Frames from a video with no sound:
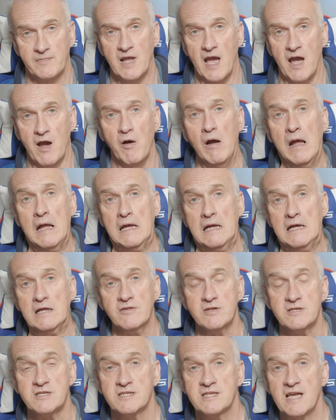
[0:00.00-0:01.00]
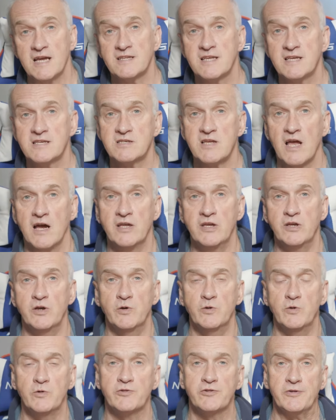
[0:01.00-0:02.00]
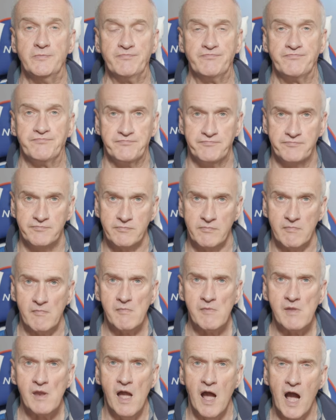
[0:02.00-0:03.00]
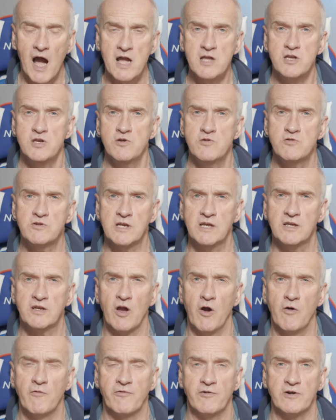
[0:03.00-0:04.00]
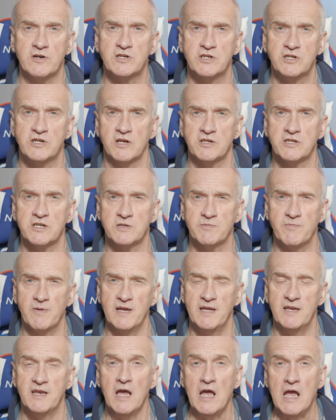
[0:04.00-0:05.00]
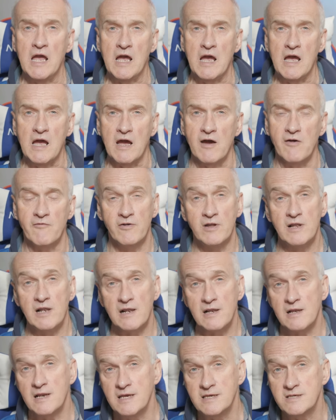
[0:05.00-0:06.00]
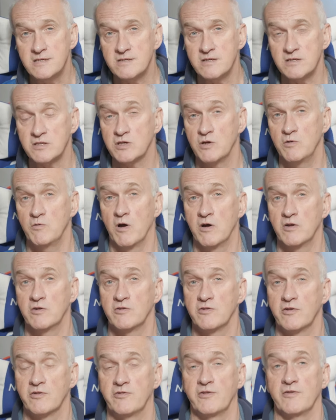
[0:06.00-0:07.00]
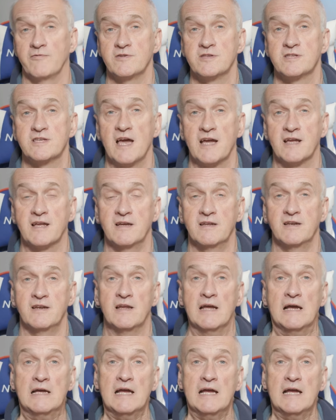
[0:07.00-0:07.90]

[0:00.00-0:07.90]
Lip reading: Now, the settings I use, I usually go for a shutter speed of at least a 200th of a second.